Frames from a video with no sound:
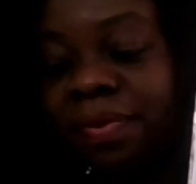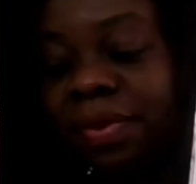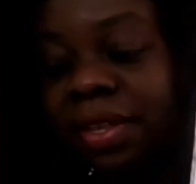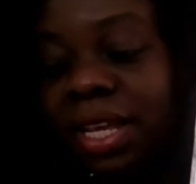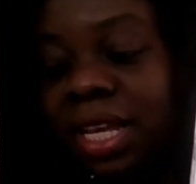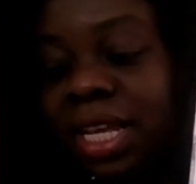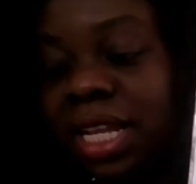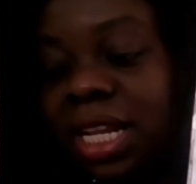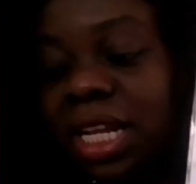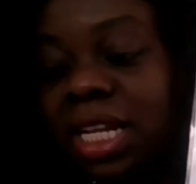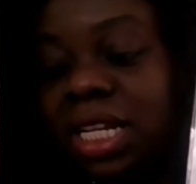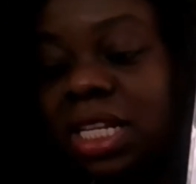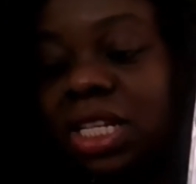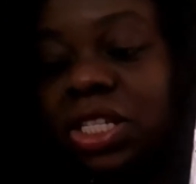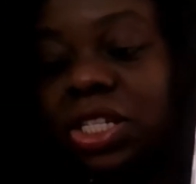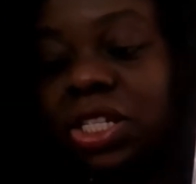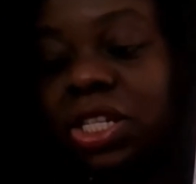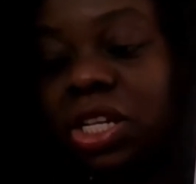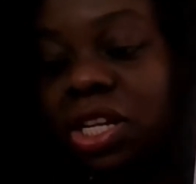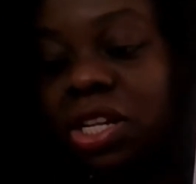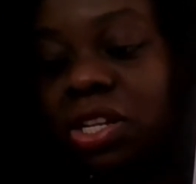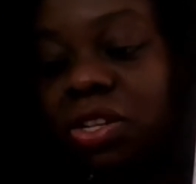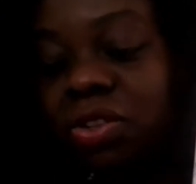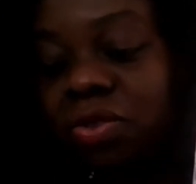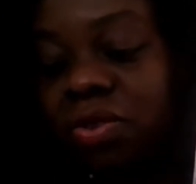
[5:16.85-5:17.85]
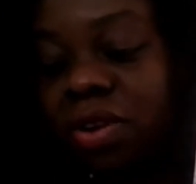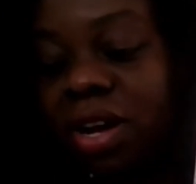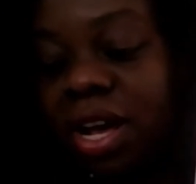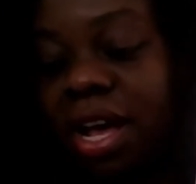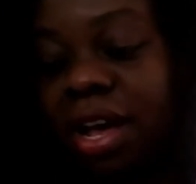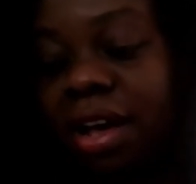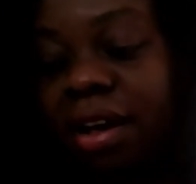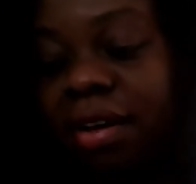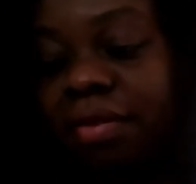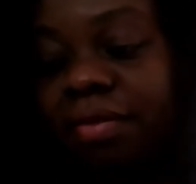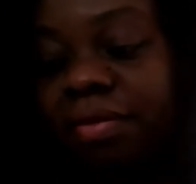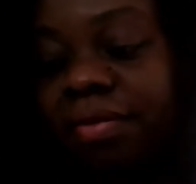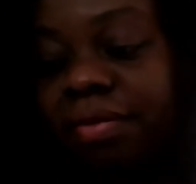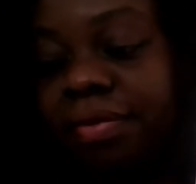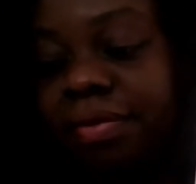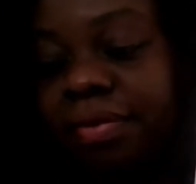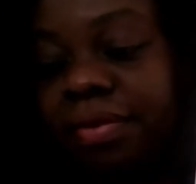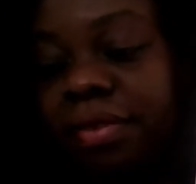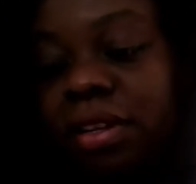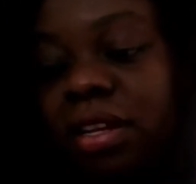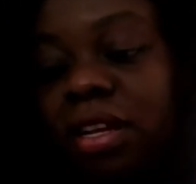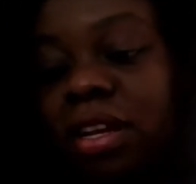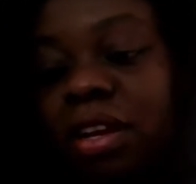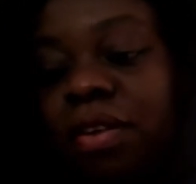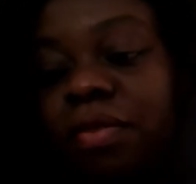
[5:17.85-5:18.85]
In addition, you have
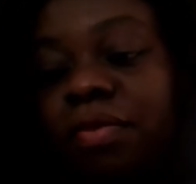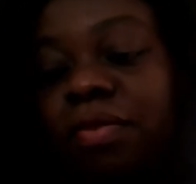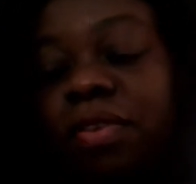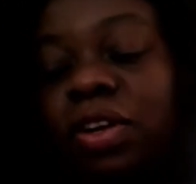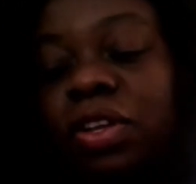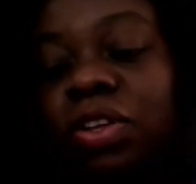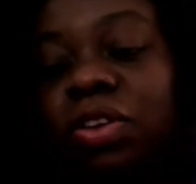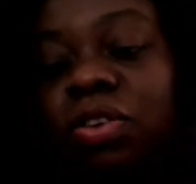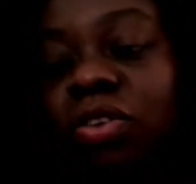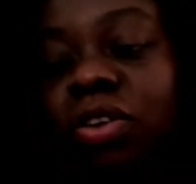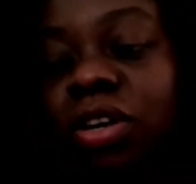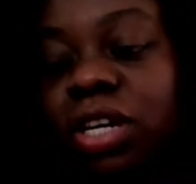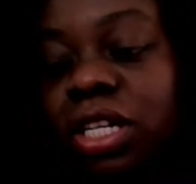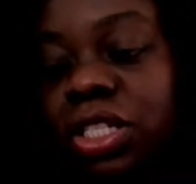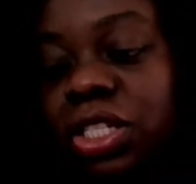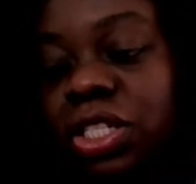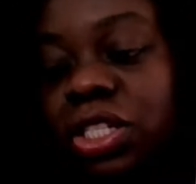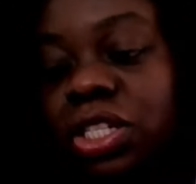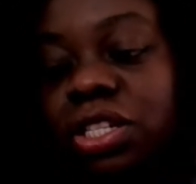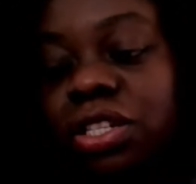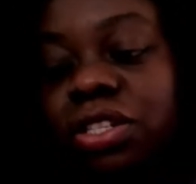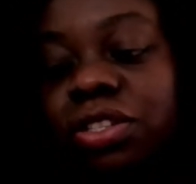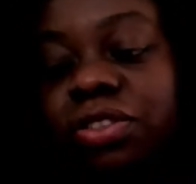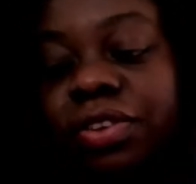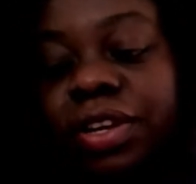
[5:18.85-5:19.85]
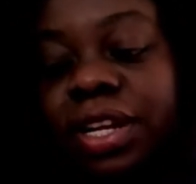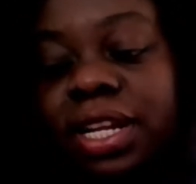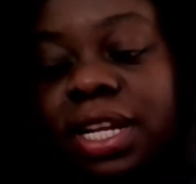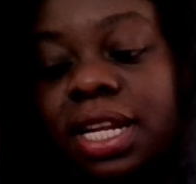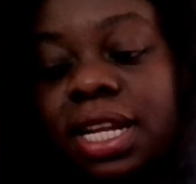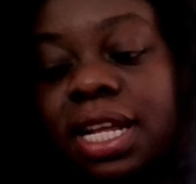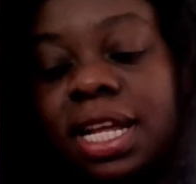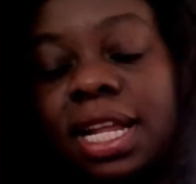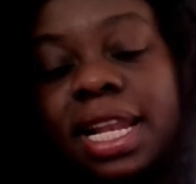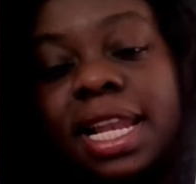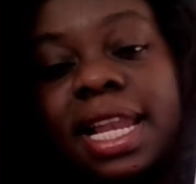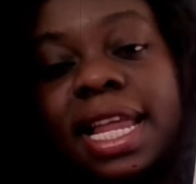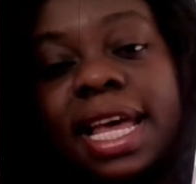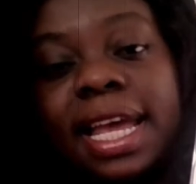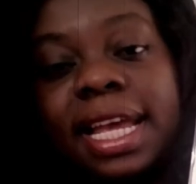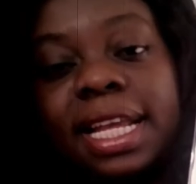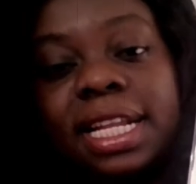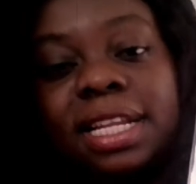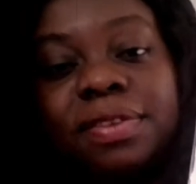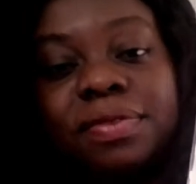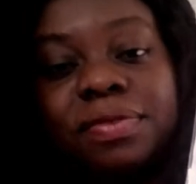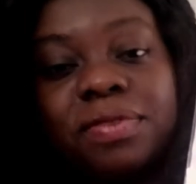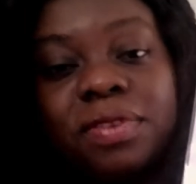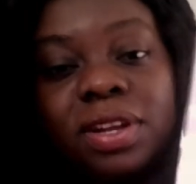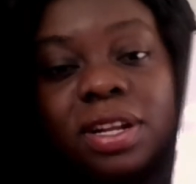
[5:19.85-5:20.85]
for younger children that like
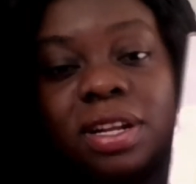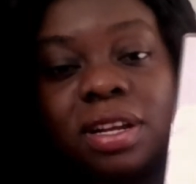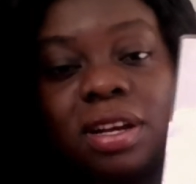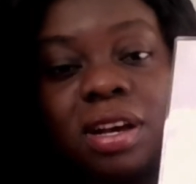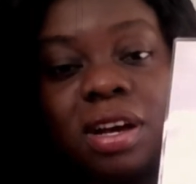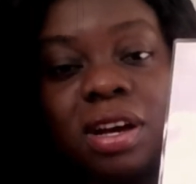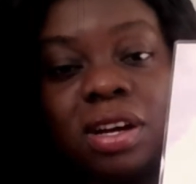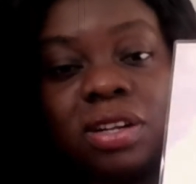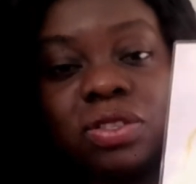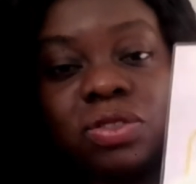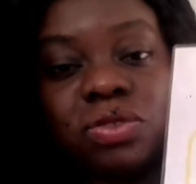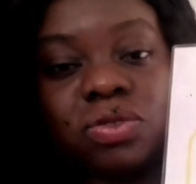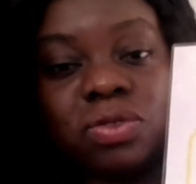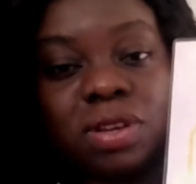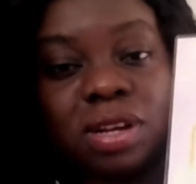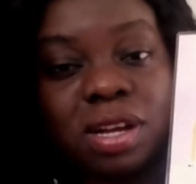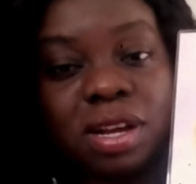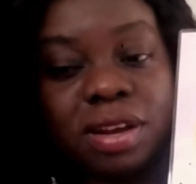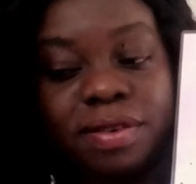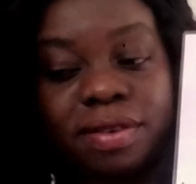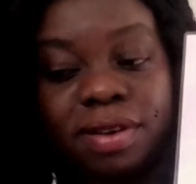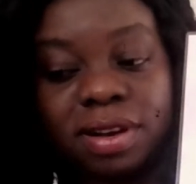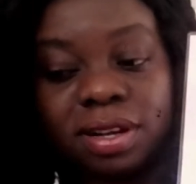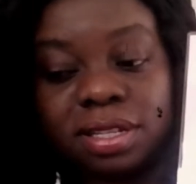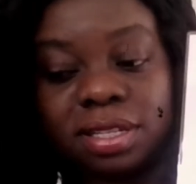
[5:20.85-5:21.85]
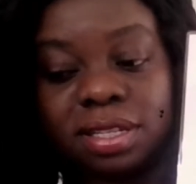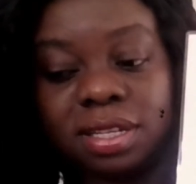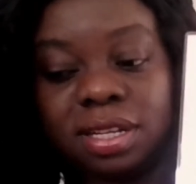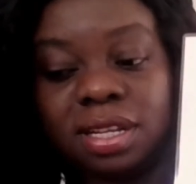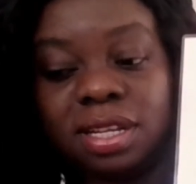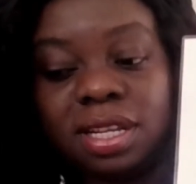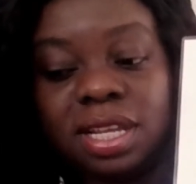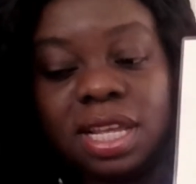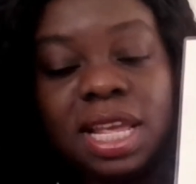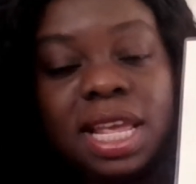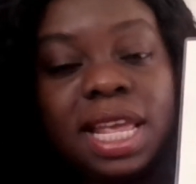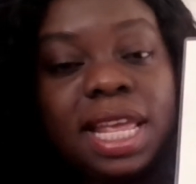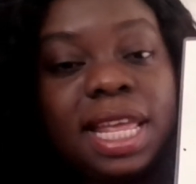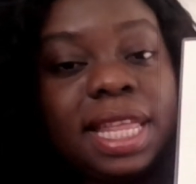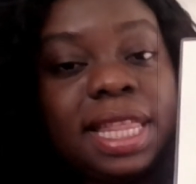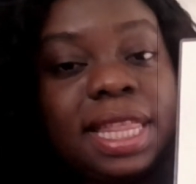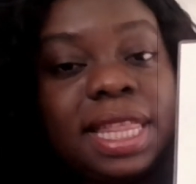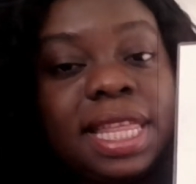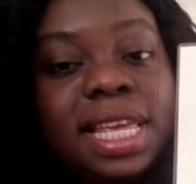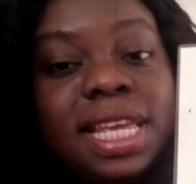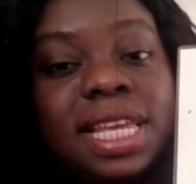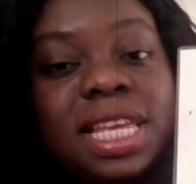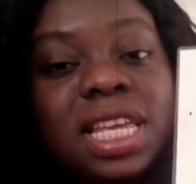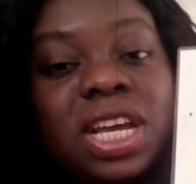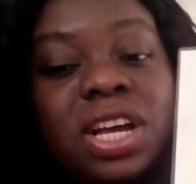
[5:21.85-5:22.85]
different cartoon character, they
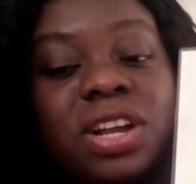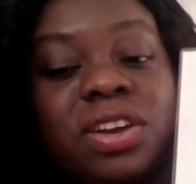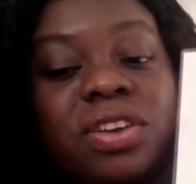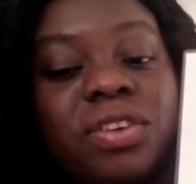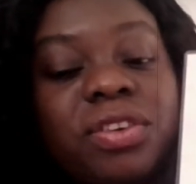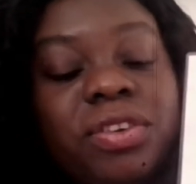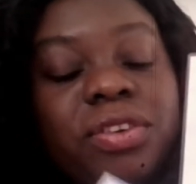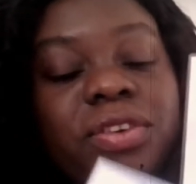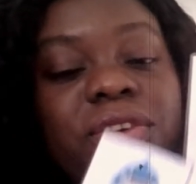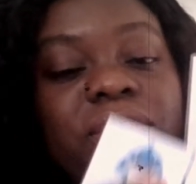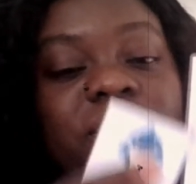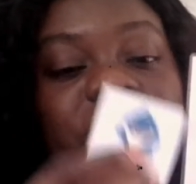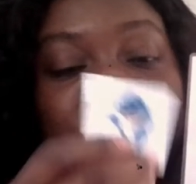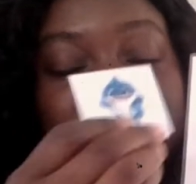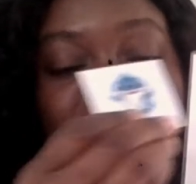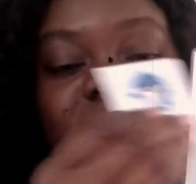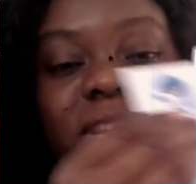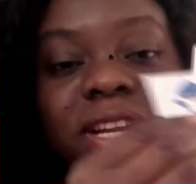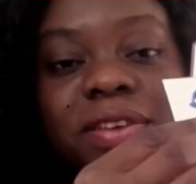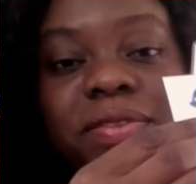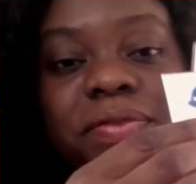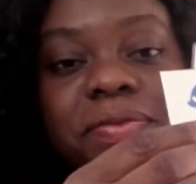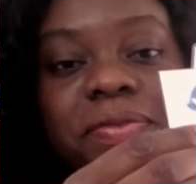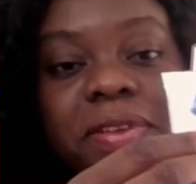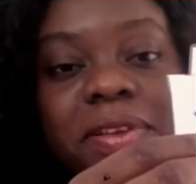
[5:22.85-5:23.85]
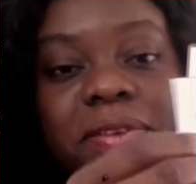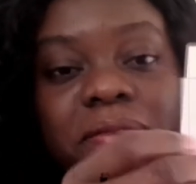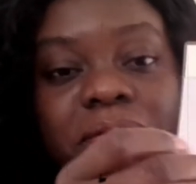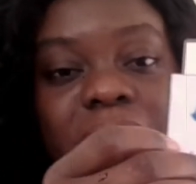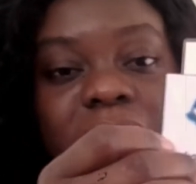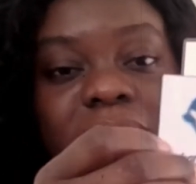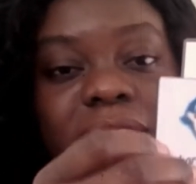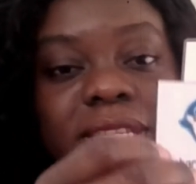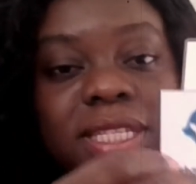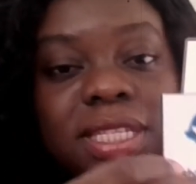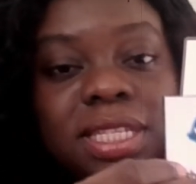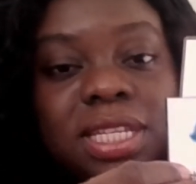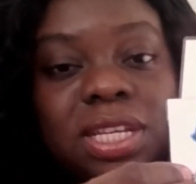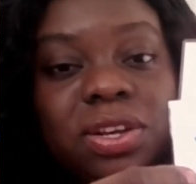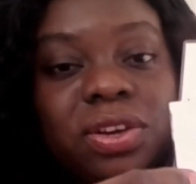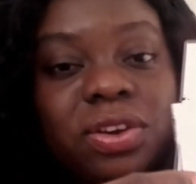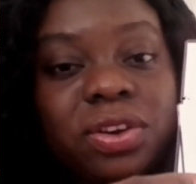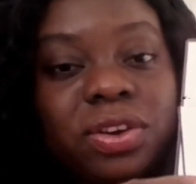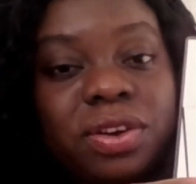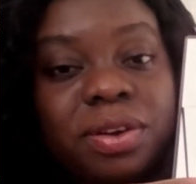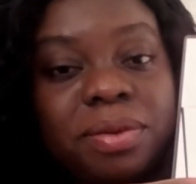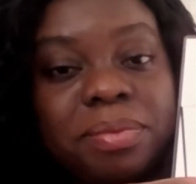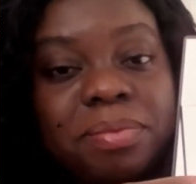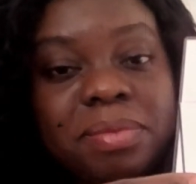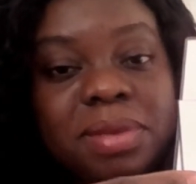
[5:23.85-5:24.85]
can earn their favorite sticker,
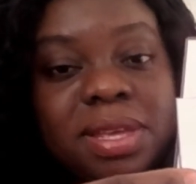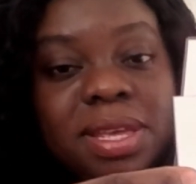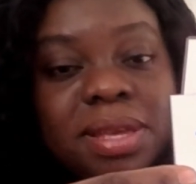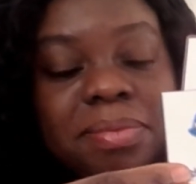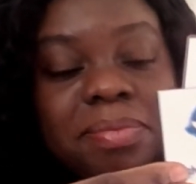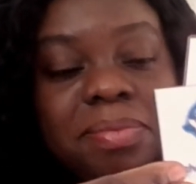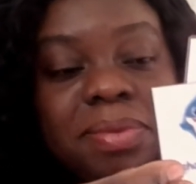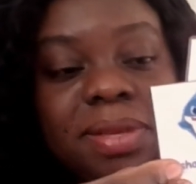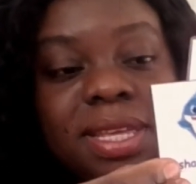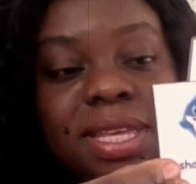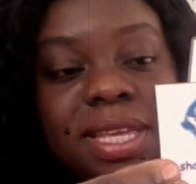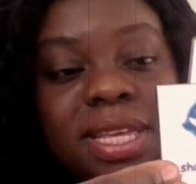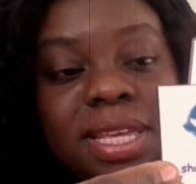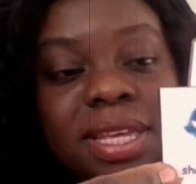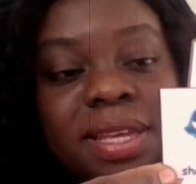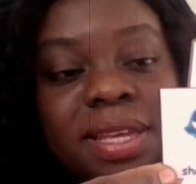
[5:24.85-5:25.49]
maybe